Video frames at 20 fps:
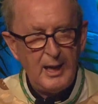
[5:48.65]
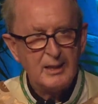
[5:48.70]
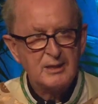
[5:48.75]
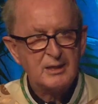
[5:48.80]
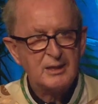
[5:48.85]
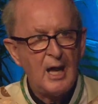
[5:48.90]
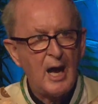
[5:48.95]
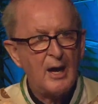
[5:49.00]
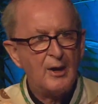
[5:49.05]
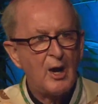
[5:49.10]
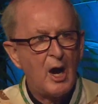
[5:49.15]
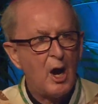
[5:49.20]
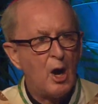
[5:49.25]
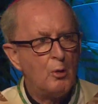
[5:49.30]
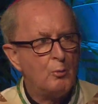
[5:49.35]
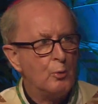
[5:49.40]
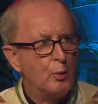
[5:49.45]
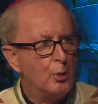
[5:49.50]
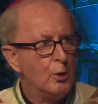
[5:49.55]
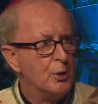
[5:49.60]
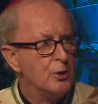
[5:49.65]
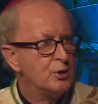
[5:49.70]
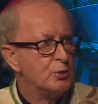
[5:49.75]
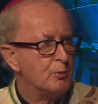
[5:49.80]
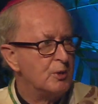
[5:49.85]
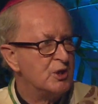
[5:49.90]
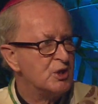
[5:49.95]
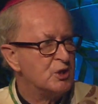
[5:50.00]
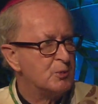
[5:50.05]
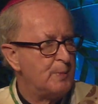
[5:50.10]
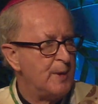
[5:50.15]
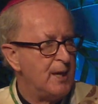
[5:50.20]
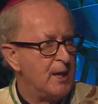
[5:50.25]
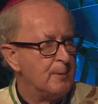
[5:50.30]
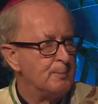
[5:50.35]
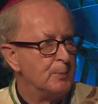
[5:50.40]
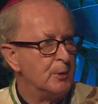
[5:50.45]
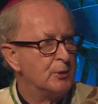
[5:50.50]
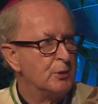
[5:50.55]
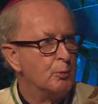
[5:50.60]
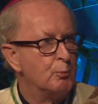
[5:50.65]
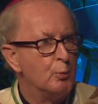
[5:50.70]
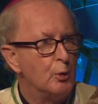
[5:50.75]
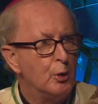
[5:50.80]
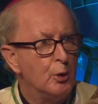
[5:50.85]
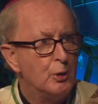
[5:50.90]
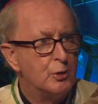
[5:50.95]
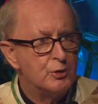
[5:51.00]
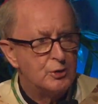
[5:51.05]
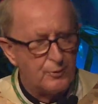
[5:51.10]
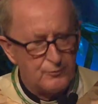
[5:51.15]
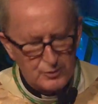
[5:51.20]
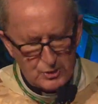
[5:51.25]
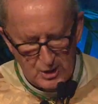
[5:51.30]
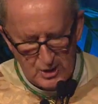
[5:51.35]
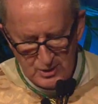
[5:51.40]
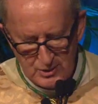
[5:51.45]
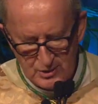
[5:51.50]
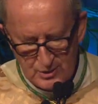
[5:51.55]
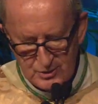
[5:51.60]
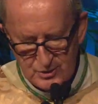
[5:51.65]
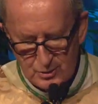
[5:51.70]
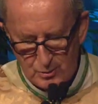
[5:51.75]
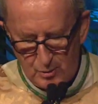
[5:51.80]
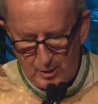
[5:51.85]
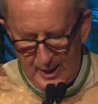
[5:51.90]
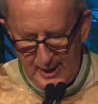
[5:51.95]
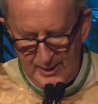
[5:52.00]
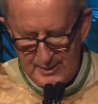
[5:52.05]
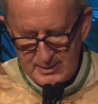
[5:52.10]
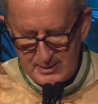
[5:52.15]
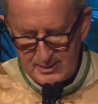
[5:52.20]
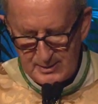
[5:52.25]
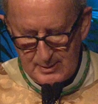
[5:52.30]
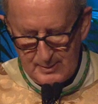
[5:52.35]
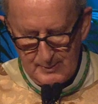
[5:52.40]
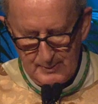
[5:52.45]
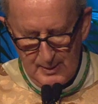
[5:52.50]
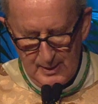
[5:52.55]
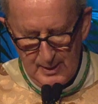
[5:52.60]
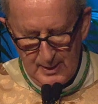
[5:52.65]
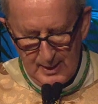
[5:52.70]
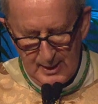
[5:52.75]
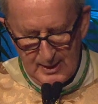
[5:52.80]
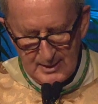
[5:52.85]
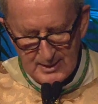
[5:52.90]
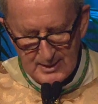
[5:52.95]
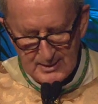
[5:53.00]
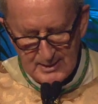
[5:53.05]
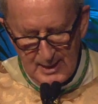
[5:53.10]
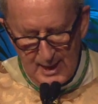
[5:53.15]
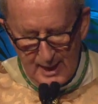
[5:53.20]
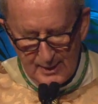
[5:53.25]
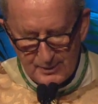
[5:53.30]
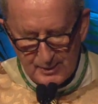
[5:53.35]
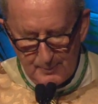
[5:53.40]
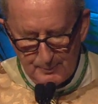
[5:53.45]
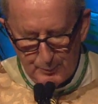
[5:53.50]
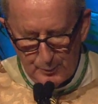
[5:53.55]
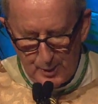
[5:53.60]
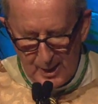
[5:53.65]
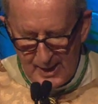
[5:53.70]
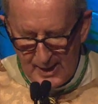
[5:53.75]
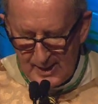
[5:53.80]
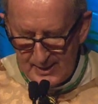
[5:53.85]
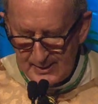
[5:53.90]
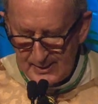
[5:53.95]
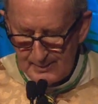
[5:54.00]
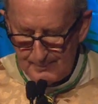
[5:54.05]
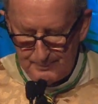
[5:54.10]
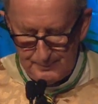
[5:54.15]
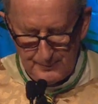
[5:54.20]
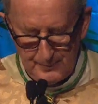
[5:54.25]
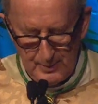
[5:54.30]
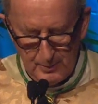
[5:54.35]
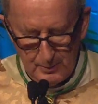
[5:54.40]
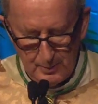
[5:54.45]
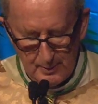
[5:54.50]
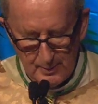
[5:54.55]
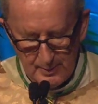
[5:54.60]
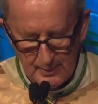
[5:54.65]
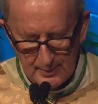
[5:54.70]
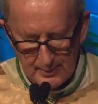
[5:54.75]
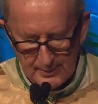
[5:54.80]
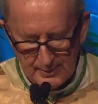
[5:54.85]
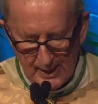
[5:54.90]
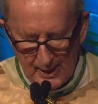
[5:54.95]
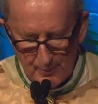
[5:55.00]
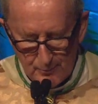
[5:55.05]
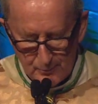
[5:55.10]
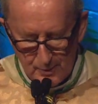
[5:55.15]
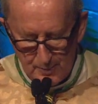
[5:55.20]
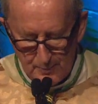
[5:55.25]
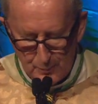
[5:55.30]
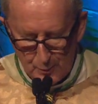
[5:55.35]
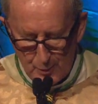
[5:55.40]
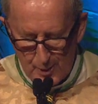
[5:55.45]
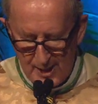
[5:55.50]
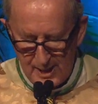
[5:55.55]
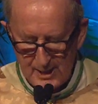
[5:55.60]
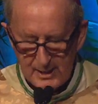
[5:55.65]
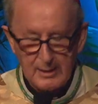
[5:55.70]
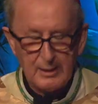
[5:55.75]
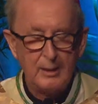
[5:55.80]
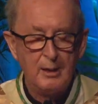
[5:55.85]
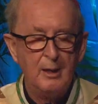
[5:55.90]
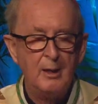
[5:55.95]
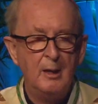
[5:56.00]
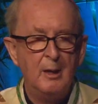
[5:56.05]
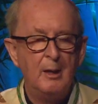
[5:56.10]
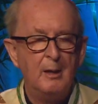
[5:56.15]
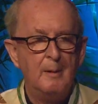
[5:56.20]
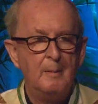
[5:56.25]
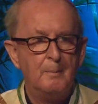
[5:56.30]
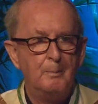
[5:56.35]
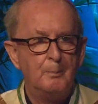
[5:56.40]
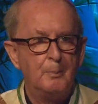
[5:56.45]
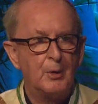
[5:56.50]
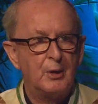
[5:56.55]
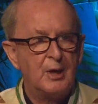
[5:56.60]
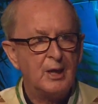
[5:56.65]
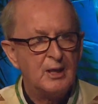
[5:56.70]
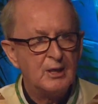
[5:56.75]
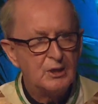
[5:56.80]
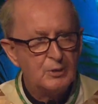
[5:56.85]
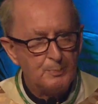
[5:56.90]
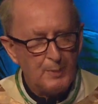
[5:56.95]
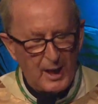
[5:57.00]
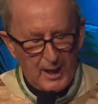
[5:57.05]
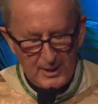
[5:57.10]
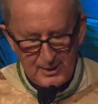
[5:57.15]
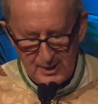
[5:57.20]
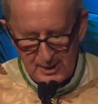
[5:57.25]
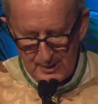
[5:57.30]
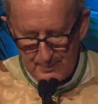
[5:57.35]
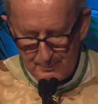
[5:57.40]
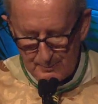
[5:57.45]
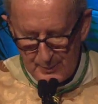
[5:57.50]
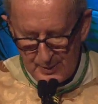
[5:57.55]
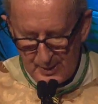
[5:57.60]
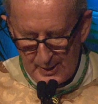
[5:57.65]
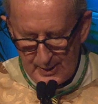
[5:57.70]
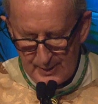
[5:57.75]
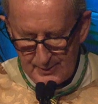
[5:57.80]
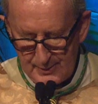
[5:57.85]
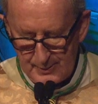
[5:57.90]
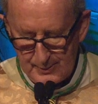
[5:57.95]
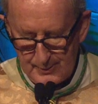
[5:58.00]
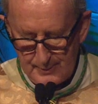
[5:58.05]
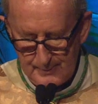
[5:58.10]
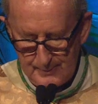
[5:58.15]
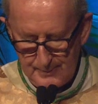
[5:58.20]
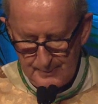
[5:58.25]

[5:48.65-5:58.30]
It's not our words we speak, but the words of Jesus Christ. It is not the bread that we break, but his body and blood.